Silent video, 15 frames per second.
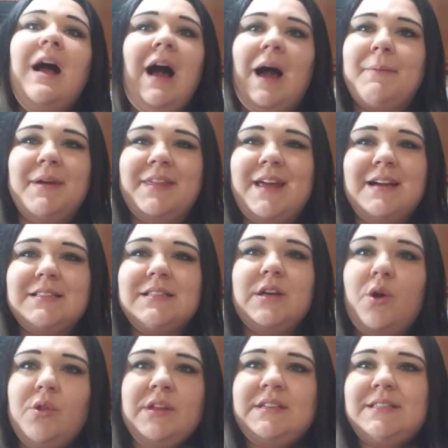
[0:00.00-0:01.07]
i mean that's the
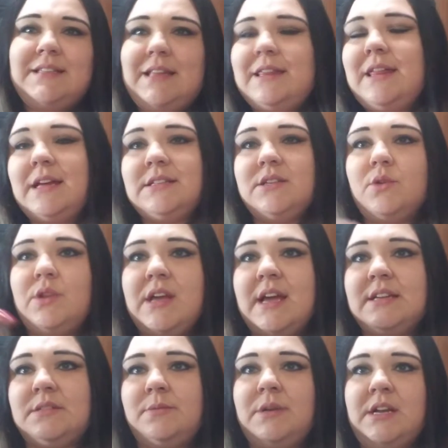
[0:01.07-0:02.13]
only that's the only
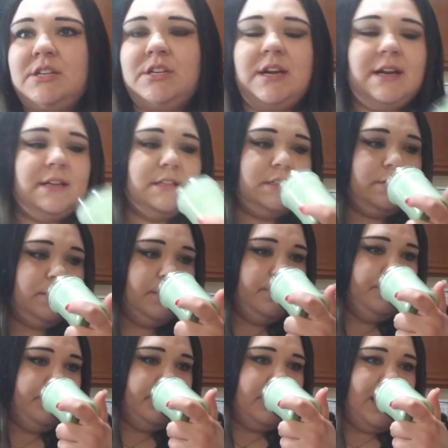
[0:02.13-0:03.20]
explanation i guess
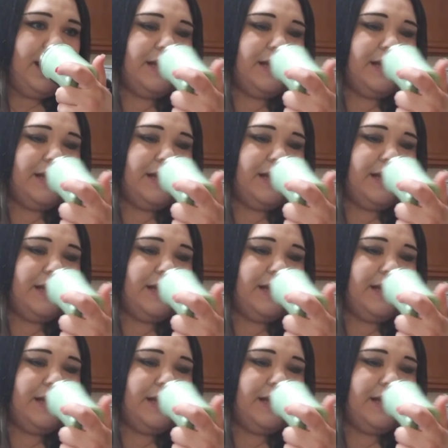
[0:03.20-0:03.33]
i